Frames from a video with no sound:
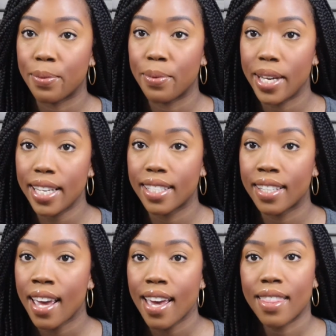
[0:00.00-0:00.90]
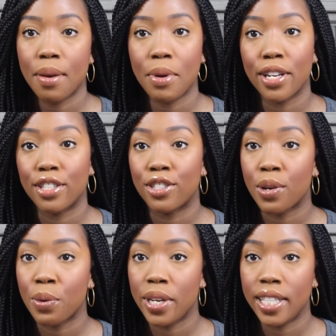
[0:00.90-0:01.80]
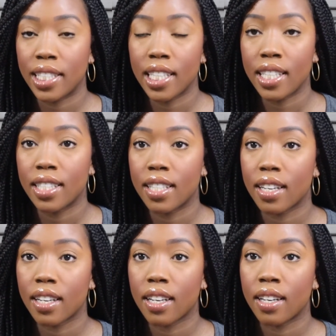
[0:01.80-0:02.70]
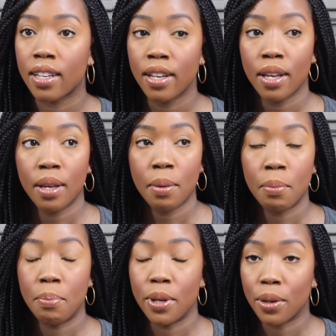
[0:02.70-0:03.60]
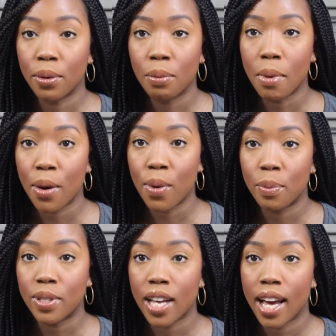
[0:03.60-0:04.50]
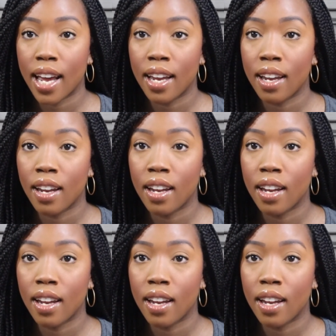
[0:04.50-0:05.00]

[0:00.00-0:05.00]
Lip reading: Wix. They made it so easy to build my website.